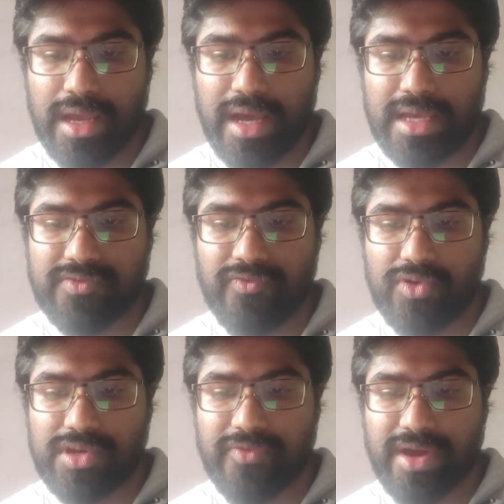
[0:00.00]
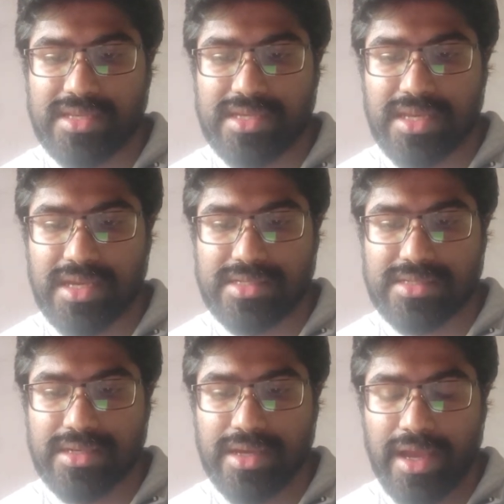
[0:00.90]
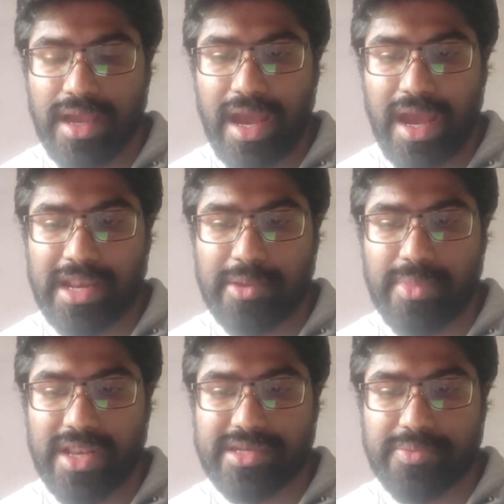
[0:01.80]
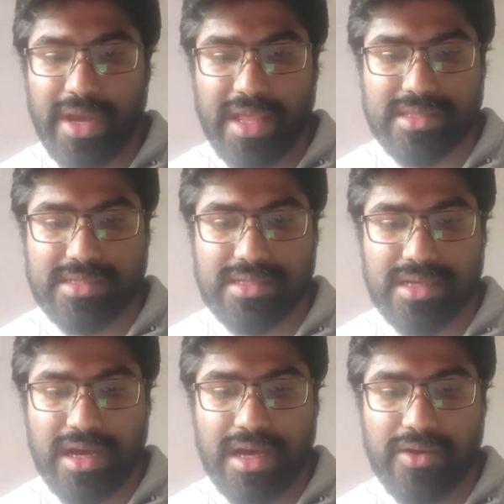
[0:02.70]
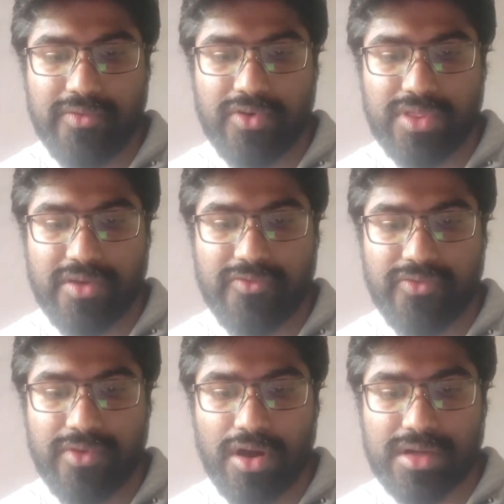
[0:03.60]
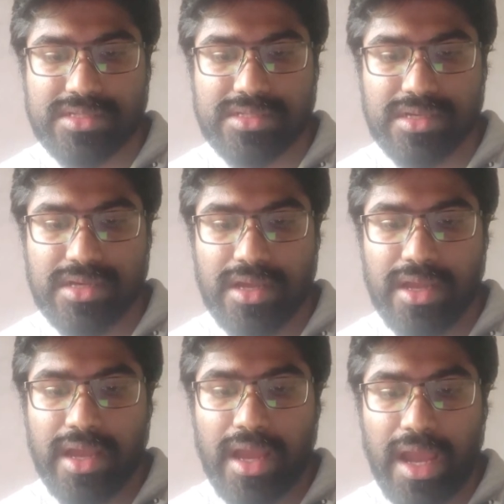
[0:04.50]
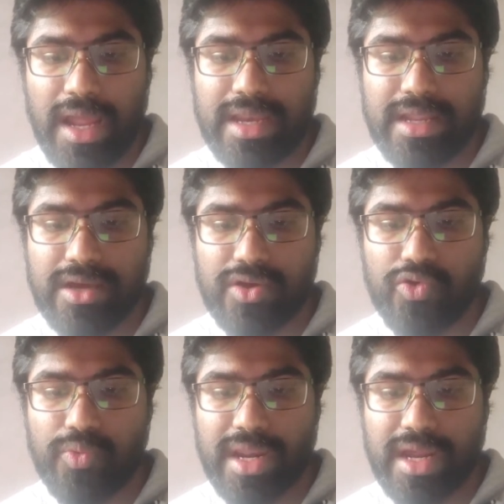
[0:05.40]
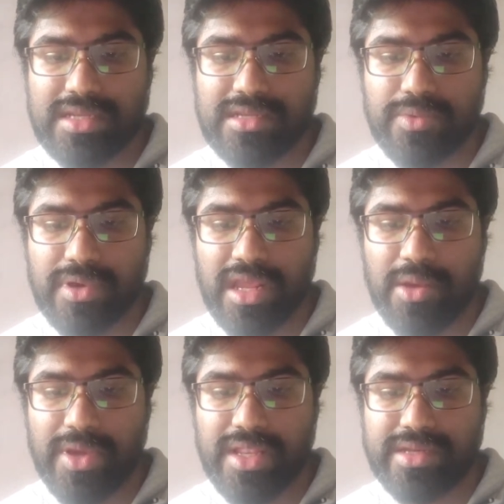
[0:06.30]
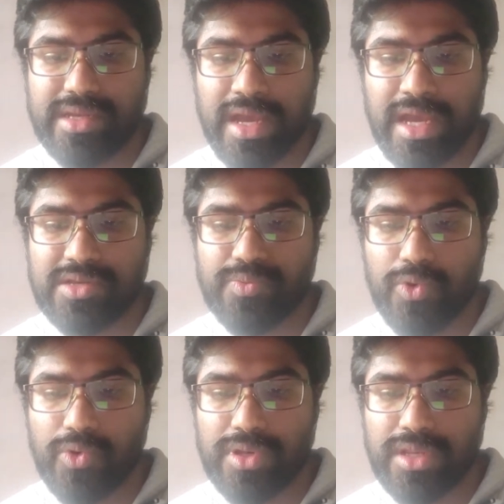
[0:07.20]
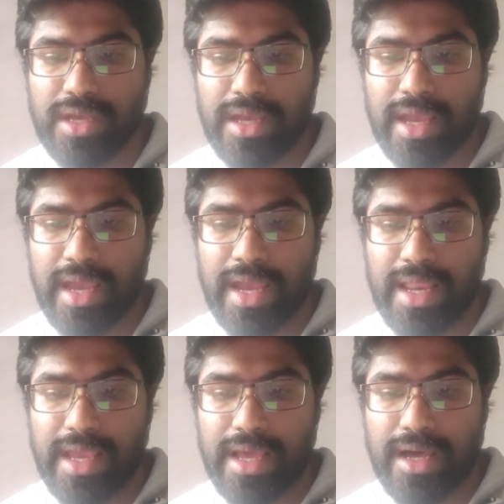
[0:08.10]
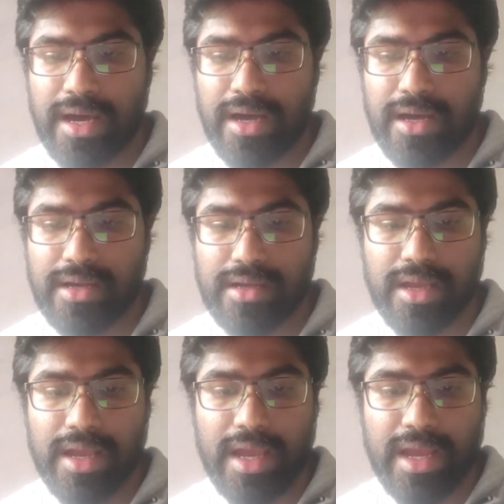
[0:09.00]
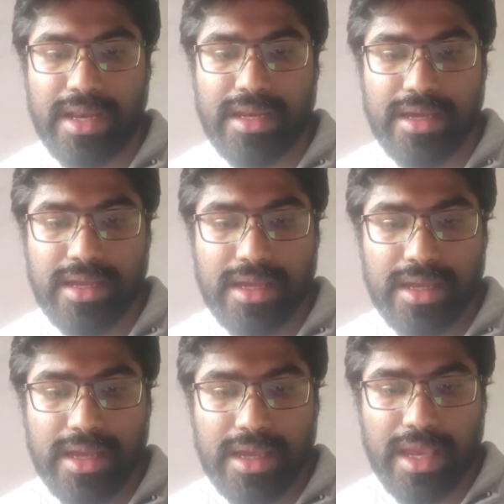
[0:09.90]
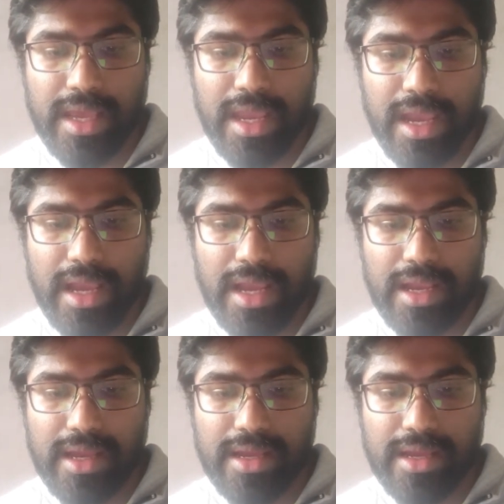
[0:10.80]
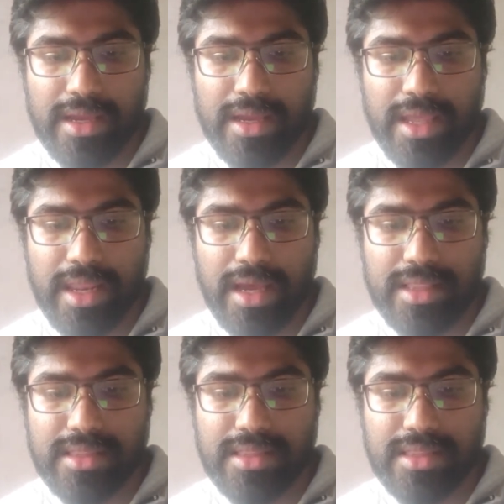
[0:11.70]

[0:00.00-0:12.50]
as fortified cities, and built pens for their flocks. And Reubenites rebuilt Heshbon, Elialah, and Kiriathaim,